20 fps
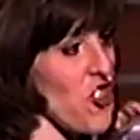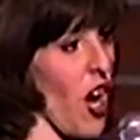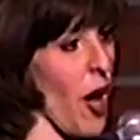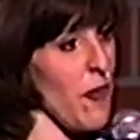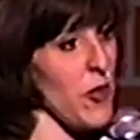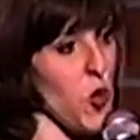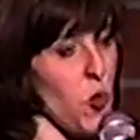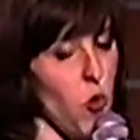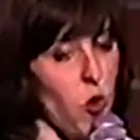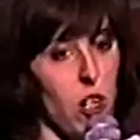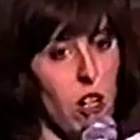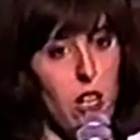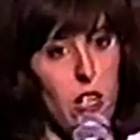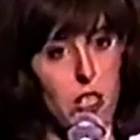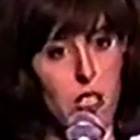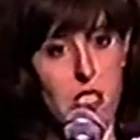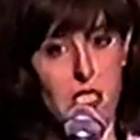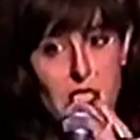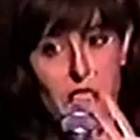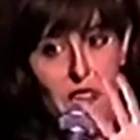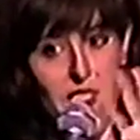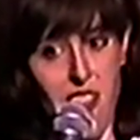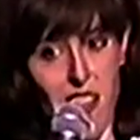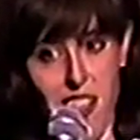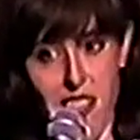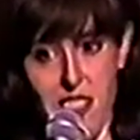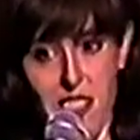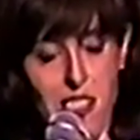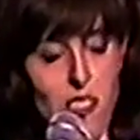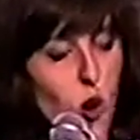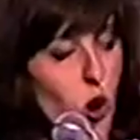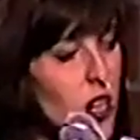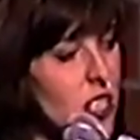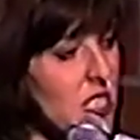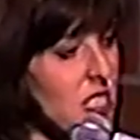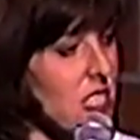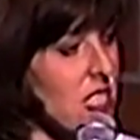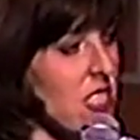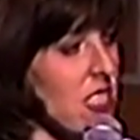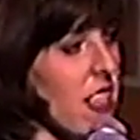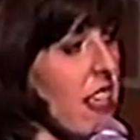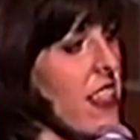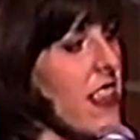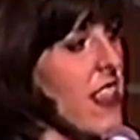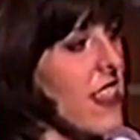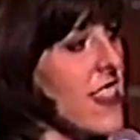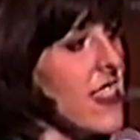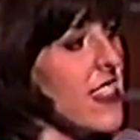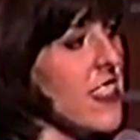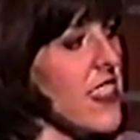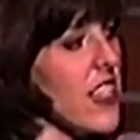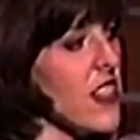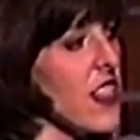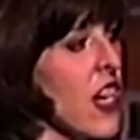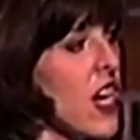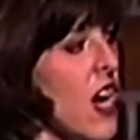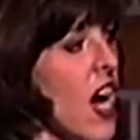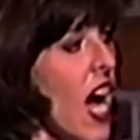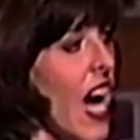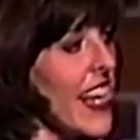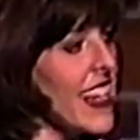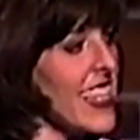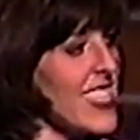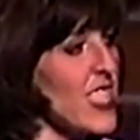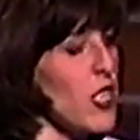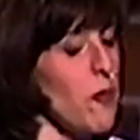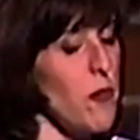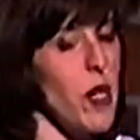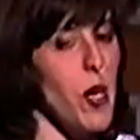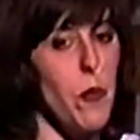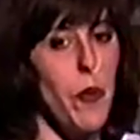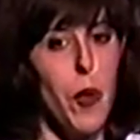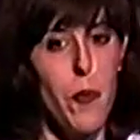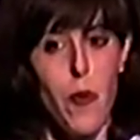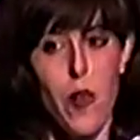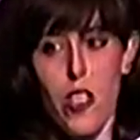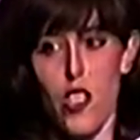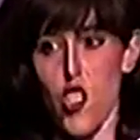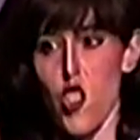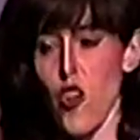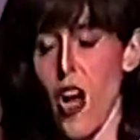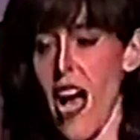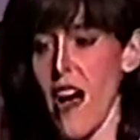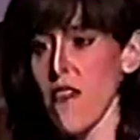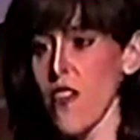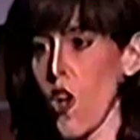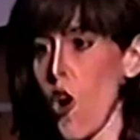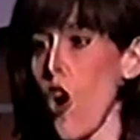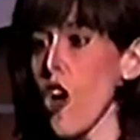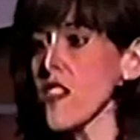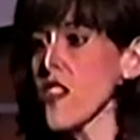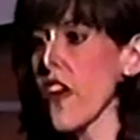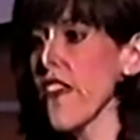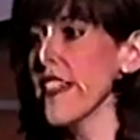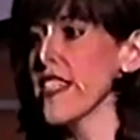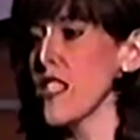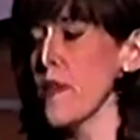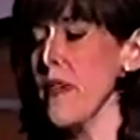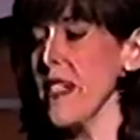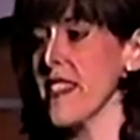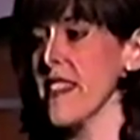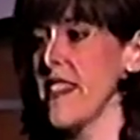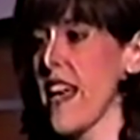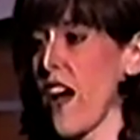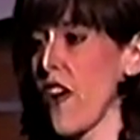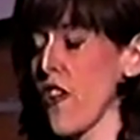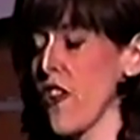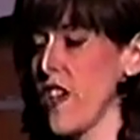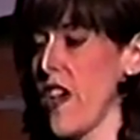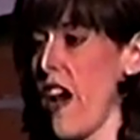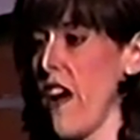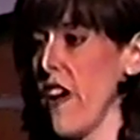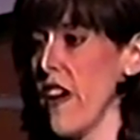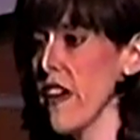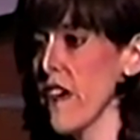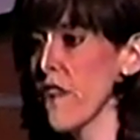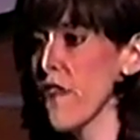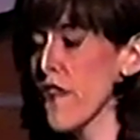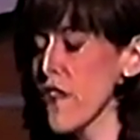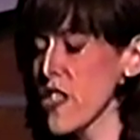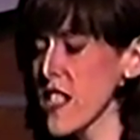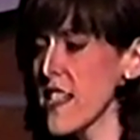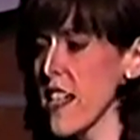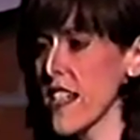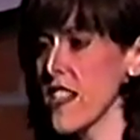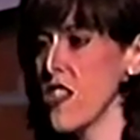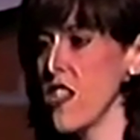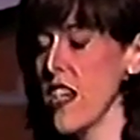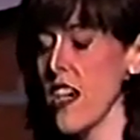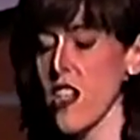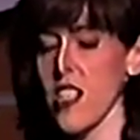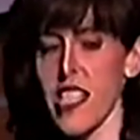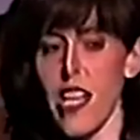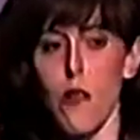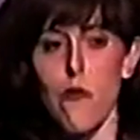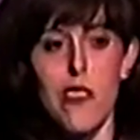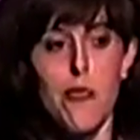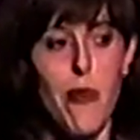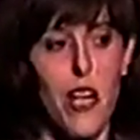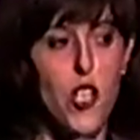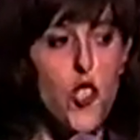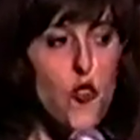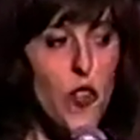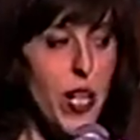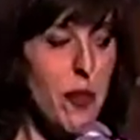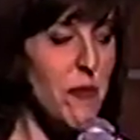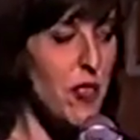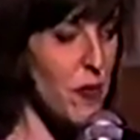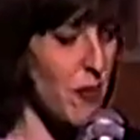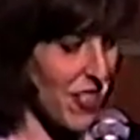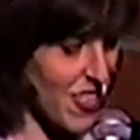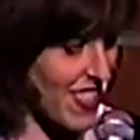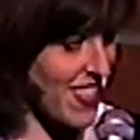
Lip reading: job in the world because of this. Audiences like this and get to meet people and travel. And also, I used to be a secretary for 6 years, and it was my dream to be a